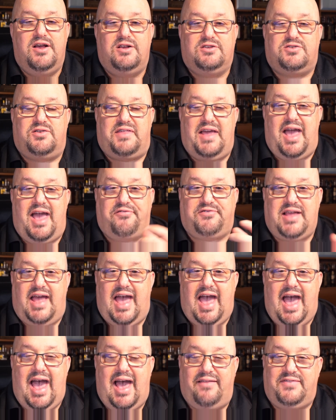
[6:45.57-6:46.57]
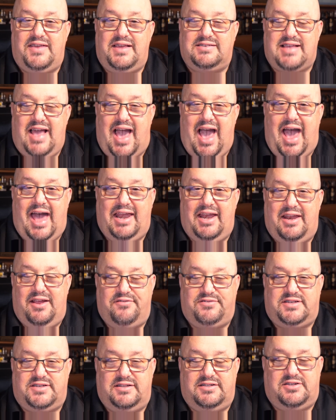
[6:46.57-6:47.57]
So they have to add these
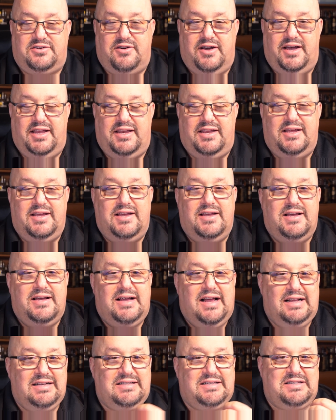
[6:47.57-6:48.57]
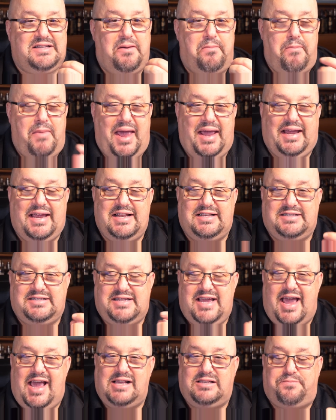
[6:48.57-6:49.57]
additives into it to make it
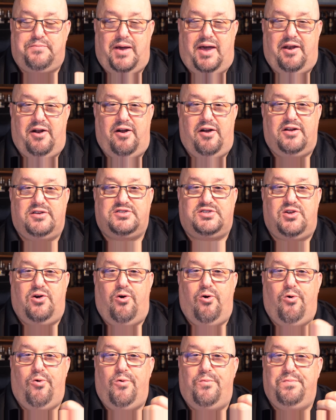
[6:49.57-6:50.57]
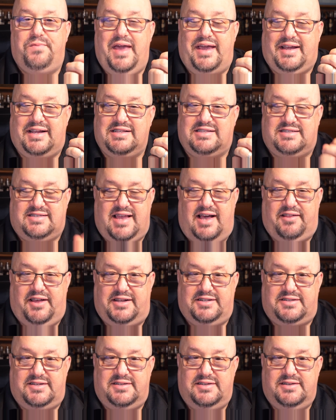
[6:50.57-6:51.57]
taste better so they could sell
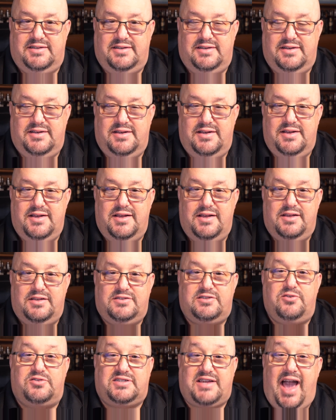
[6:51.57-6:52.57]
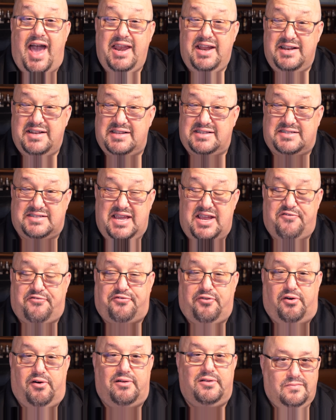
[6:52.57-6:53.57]
it. So it's kind of
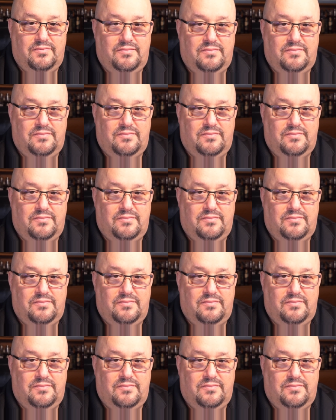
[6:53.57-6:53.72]
deceitful.